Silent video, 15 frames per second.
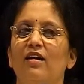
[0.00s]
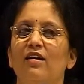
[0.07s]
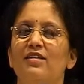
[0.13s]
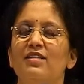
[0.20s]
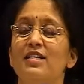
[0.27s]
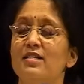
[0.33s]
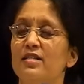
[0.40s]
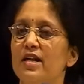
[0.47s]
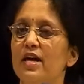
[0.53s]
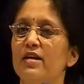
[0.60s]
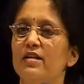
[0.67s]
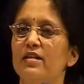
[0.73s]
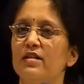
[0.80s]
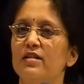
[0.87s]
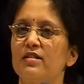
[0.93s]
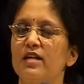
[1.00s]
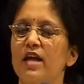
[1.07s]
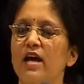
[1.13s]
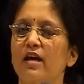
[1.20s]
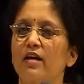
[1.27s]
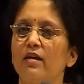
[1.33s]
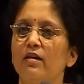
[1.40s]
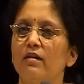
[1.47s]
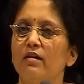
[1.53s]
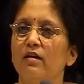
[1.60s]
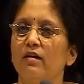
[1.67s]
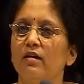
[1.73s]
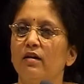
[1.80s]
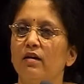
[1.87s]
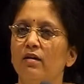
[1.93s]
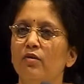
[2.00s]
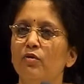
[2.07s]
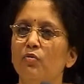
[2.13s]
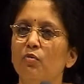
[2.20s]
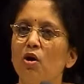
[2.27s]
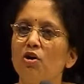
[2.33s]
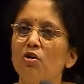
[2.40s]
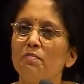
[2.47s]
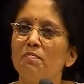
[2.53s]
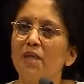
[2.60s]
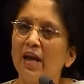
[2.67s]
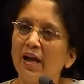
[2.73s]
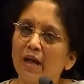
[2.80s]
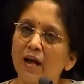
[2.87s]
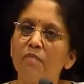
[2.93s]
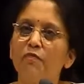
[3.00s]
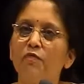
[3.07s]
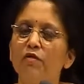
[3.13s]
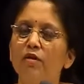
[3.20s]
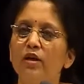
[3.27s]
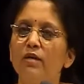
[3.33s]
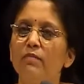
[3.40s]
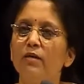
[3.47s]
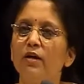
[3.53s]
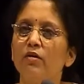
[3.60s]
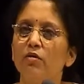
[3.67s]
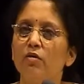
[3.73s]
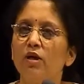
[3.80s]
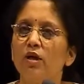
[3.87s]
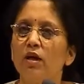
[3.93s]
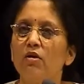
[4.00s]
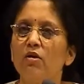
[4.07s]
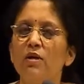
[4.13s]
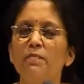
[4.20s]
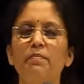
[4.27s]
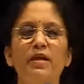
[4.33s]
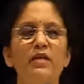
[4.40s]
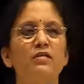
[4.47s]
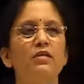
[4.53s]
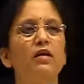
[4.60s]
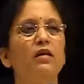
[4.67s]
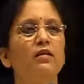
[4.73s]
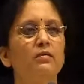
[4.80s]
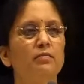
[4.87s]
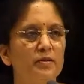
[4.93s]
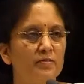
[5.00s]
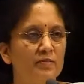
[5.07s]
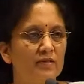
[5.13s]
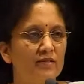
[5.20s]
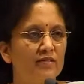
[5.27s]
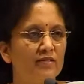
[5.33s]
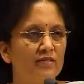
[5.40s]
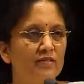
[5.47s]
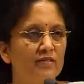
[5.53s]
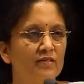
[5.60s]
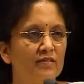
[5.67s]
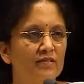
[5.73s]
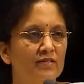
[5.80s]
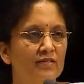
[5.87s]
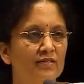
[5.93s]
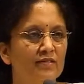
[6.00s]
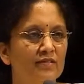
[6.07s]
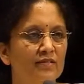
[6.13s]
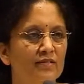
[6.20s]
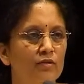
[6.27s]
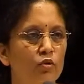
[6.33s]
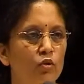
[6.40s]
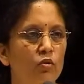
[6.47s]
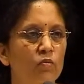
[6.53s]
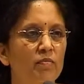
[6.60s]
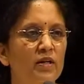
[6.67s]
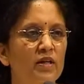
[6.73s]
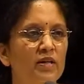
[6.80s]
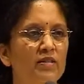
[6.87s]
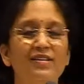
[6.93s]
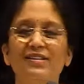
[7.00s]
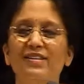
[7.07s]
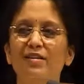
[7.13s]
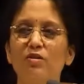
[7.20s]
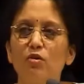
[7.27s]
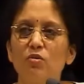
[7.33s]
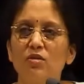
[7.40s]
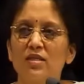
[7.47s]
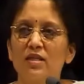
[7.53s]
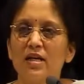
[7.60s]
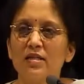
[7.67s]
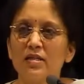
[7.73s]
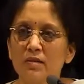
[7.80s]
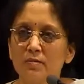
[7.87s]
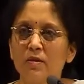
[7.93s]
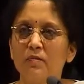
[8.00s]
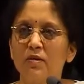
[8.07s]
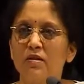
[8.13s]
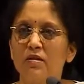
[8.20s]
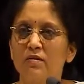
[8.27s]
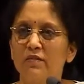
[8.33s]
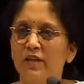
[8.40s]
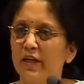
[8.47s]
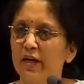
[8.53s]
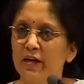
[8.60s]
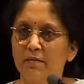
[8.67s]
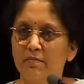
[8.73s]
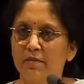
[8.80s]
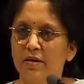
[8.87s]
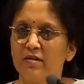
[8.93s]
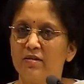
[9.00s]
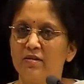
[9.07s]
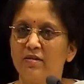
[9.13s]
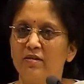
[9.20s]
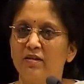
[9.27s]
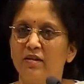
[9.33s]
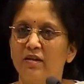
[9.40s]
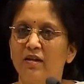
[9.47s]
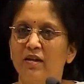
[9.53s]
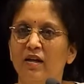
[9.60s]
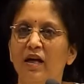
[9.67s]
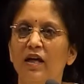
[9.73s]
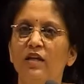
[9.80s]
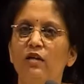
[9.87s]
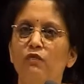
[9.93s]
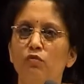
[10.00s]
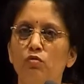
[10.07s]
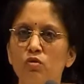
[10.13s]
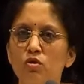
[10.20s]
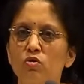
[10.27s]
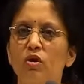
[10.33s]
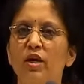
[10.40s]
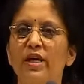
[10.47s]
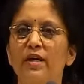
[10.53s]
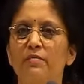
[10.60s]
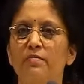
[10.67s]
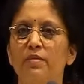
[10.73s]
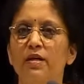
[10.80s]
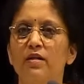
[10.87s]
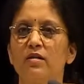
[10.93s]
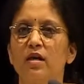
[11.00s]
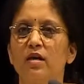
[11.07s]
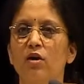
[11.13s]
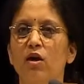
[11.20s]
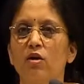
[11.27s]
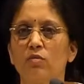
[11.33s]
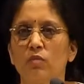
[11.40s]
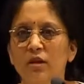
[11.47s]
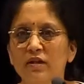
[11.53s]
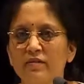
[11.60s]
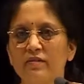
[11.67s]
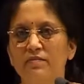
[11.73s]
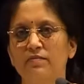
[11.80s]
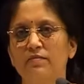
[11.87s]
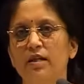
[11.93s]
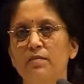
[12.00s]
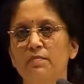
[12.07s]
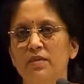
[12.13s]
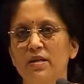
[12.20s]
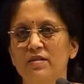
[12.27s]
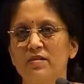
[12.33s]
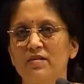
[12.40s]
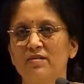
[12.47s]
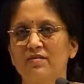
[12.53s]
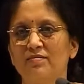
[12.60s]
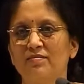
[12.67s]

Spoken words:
sincerity is lacking, you want to make up for it by going around impressing other people. Nobody, you see, no sensible person will get impressed. And the fools who get impressed are not worth impressing,